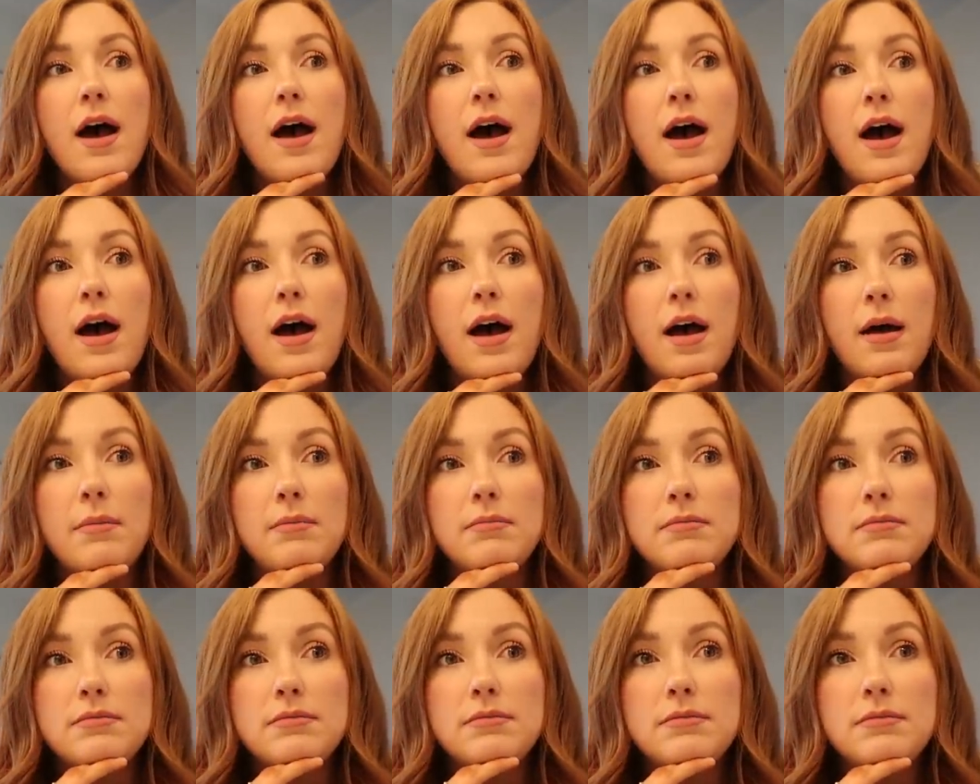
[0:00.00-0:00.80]

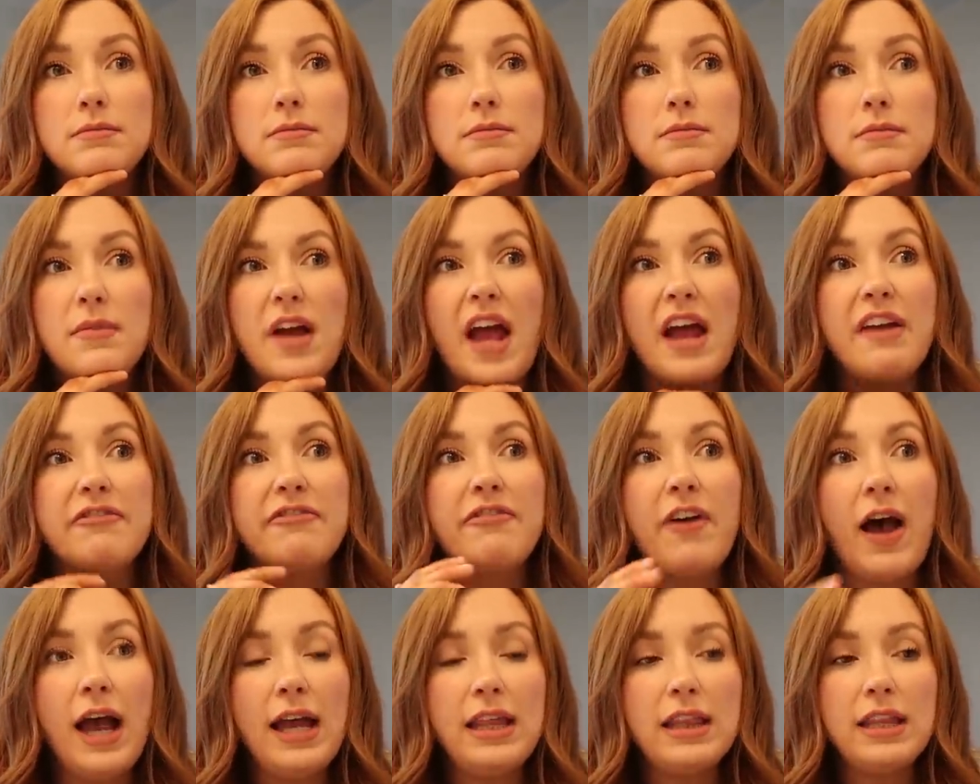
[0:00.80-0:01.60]
Um, and
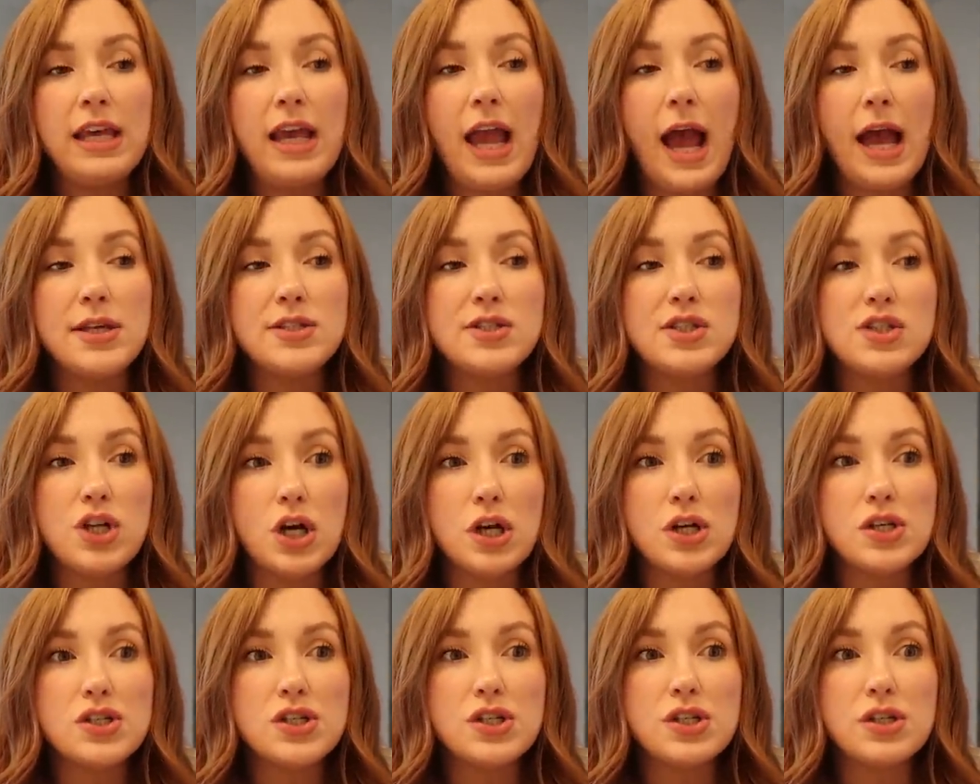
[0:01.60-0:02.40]
finally, I
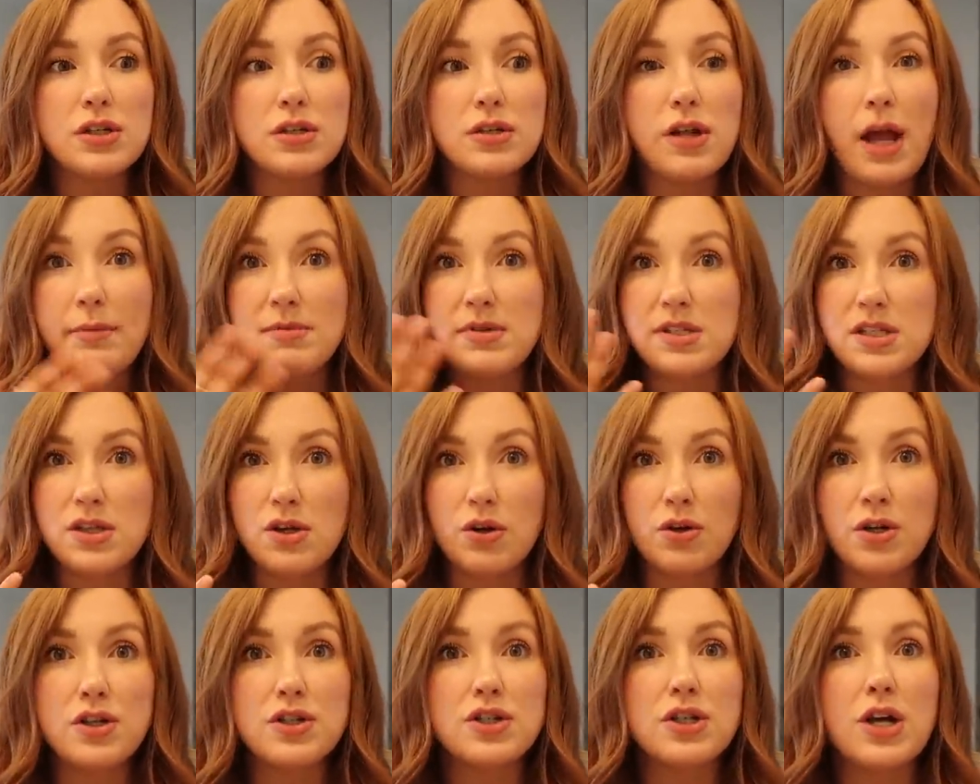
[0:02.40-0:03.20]
start to, I'm
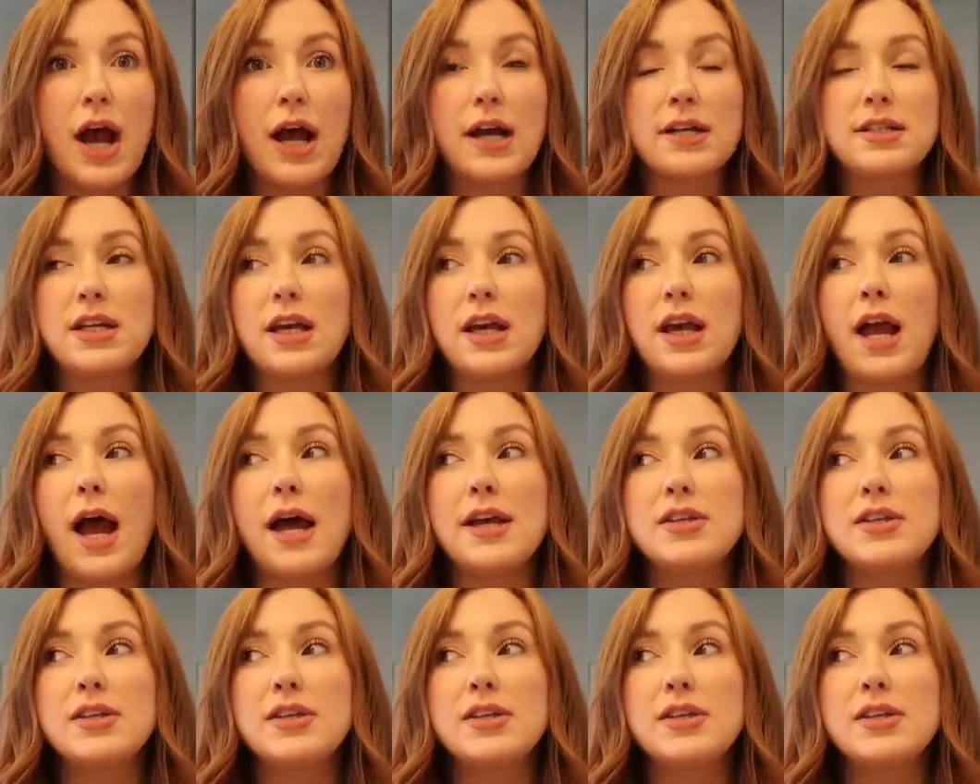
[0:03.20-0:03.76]
still contracting,